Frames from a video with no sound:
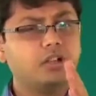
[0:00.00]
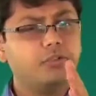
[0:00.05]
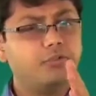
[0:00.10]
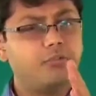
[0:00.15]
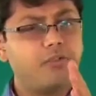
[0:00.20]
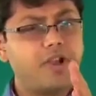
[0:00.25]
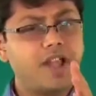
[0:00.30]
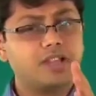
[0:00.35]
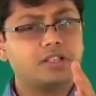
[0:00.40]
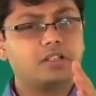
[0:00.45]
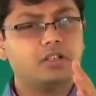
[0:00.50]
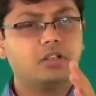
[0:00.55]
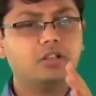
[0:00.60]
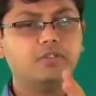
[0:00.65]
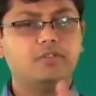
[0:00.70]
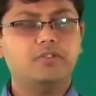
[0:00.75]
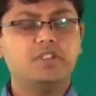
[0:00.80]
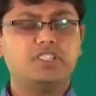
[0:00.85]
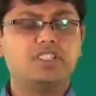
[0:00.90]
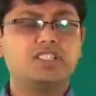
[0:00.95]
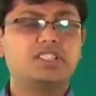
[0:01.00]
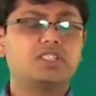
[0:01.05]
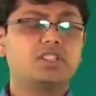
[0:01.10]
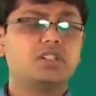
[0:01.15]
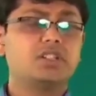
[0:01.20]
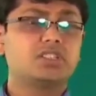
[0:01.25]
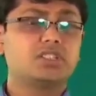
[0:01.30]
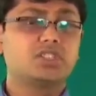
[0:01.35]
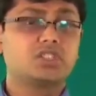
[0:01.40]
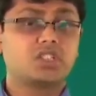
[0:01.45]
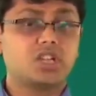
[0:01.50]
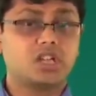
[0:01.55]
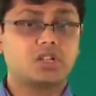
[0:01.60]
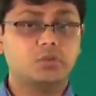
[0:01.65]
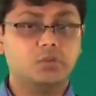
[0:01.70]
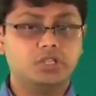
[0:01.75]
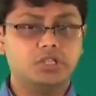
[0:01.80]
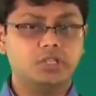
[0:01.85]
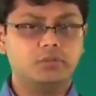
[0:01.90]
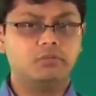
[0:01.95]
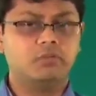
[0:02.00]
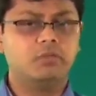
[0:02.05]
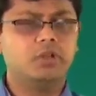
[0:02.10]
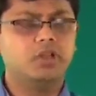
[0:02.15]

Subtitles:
of fact, we are just stuck with them.